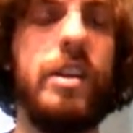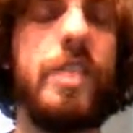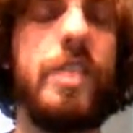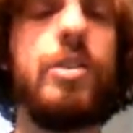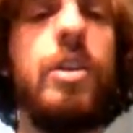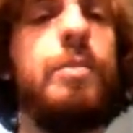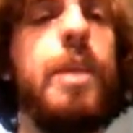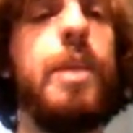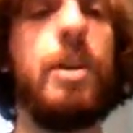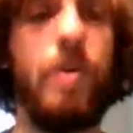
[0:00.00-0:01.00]
And that's called
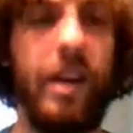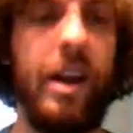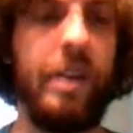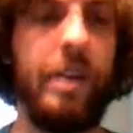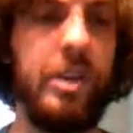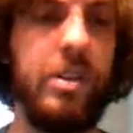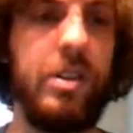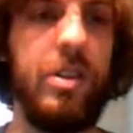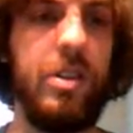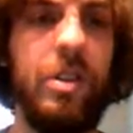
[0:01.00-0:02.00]
microeconomics,
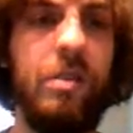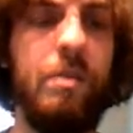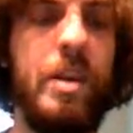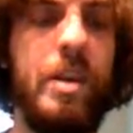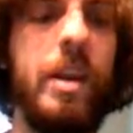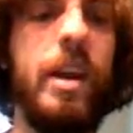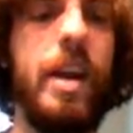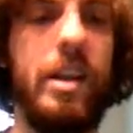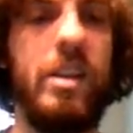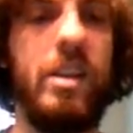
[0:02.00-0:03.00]
decision-making
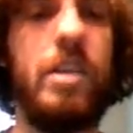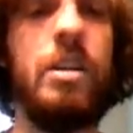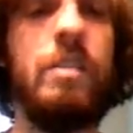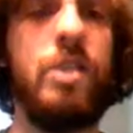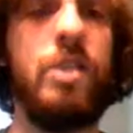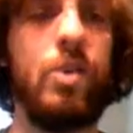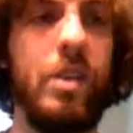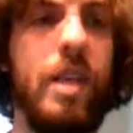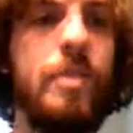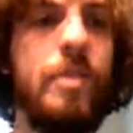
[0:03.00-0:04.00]
at the
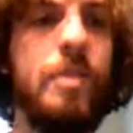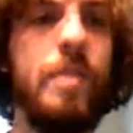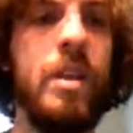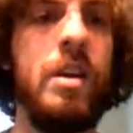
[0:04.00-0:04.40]
individual level.